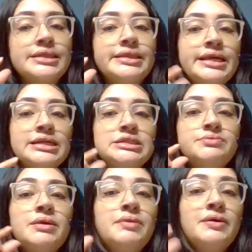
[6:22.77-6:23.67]
This
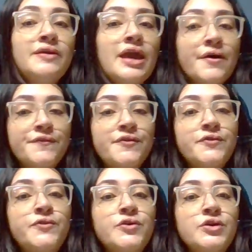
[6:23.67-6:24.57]
may be
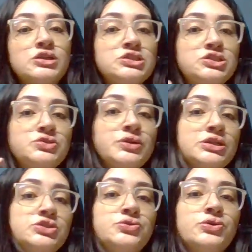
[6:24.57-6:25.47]
helpful for the
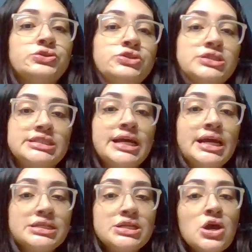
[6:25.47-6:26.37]
student to
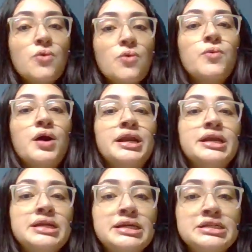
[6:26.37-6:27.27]
understand what
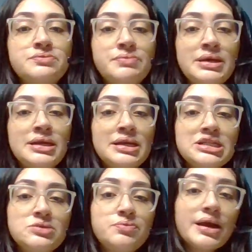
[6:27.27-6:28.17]
it is being
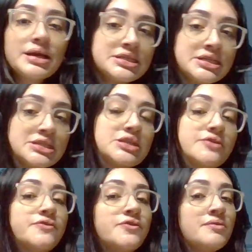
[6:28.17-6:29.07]
expected
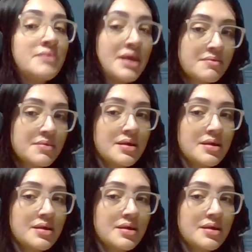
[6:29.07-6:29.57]
from them.